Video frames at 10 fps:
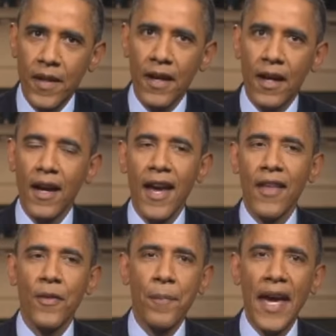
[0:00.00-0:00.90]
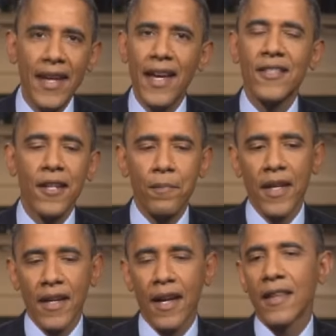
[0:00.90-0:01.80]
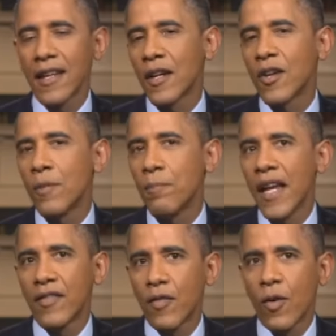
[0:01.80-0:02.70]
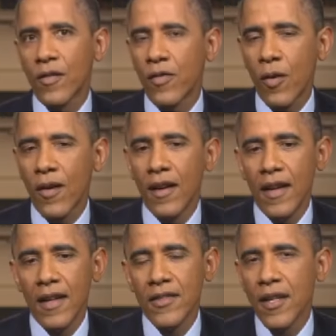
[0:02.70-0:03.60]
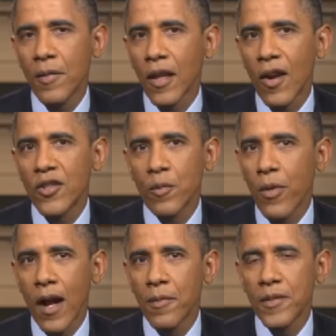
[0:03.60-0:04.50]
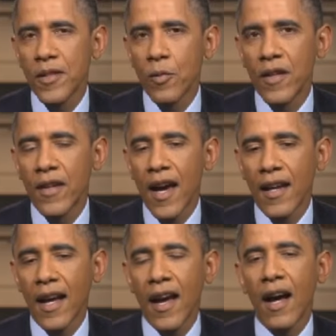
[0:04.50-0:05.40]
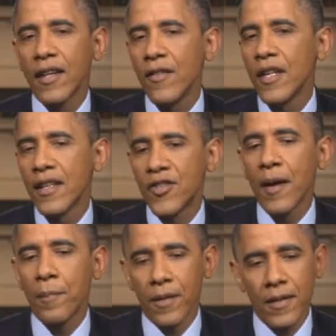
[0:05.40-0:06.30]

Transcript: And the penny ends up being, I think, a good metaphor for some of the larger problems that we've got. I'll give you an example.